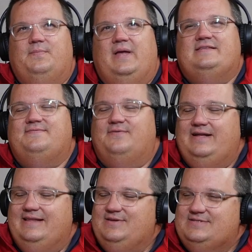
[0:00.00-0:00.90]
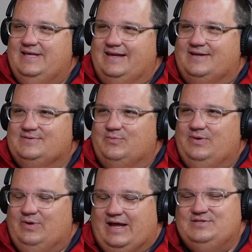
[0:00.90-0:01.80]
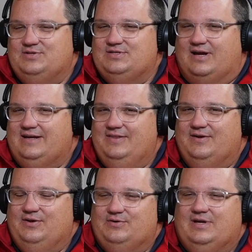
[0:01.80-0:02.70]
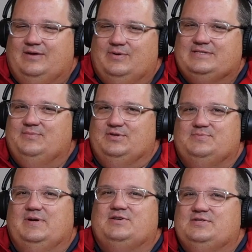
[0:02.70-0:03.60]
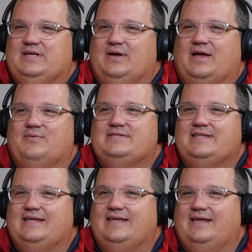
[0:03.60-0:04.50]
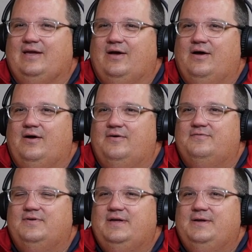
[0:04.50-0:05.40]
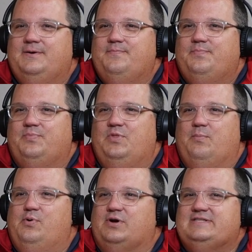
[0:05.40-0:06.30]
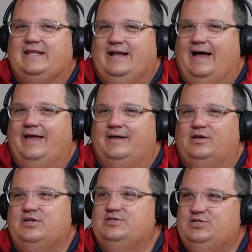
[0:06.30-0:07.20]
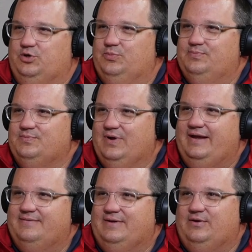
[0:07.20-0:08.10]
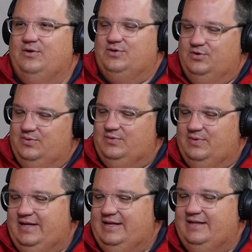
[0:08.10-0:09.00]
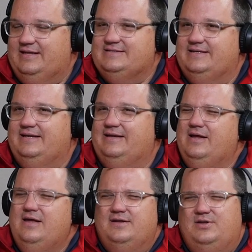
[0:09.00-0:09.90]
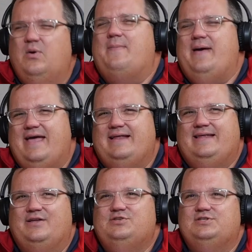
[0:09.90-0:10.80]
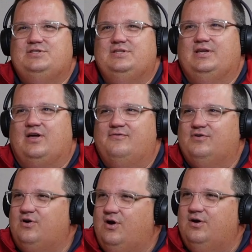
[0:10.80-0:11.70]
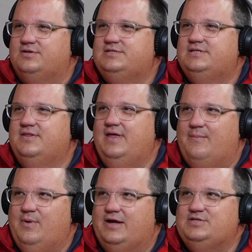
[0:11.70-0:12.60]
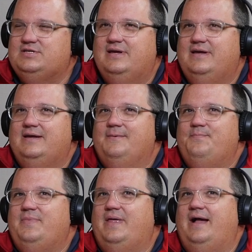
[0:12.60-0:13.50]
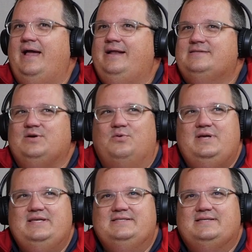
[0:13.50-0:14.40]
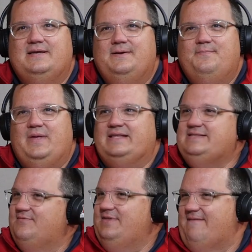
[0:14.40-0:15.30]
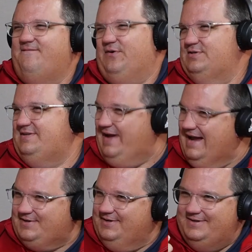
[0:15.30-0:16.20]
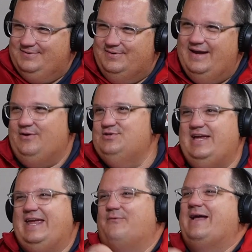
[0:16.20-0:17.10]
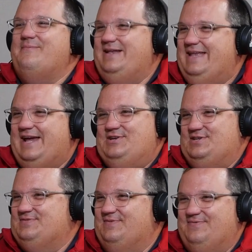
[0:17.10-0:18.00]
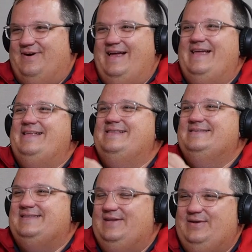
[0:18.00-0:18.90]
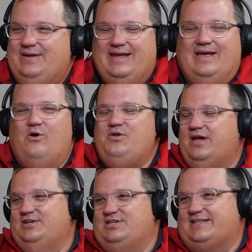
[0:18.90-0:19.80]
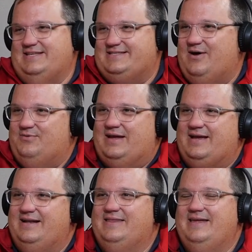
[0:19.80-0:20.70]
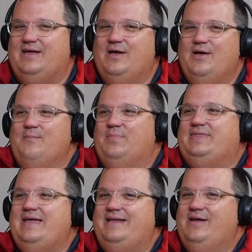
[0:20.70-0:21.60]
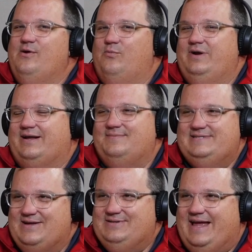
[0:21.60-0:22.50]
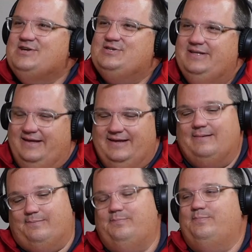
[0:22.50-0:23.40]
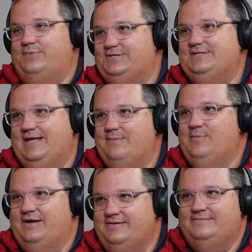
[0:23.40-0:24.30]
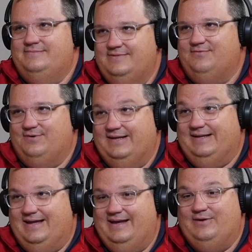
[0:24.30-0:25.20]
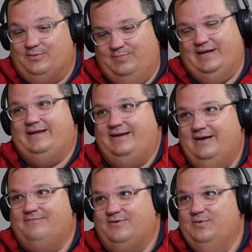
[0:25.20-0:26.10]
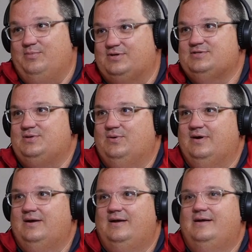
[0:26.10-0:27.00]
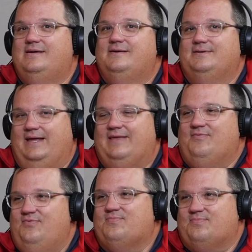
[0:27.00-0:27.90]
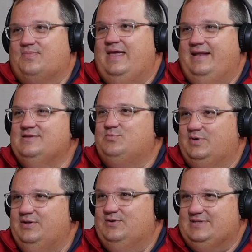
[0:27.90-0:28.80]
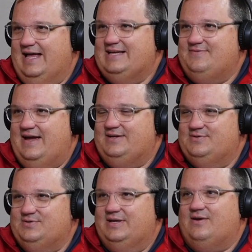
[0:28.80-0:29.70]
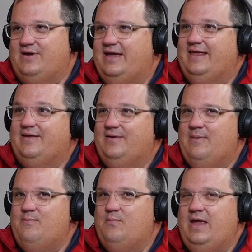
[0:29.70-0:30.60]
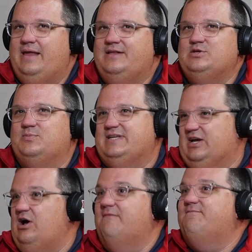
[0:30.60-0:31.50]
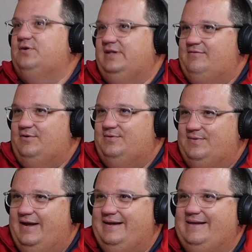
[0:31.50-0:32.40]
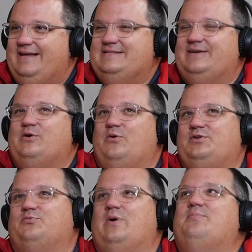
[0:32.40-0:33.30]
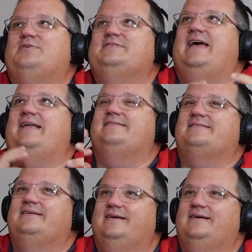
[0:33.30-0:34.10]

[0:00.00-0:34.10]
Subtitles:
it's funny that you say that, because as you're talking there and you're talking about some of those pictures, I was thinking of the books I consume, right? And go through and read and listen. And do I pay attention to the cover art that much? And it's never that first factor, right? Usually I get recommendations from friends and, oh, you got to check this out, that kind of thing. But then when it comes down to actually like pushing that button for online or picking it up from the bookstore, like it is one of those last factors where like, okay, it's almost like a comfort level, right? Is it going to represent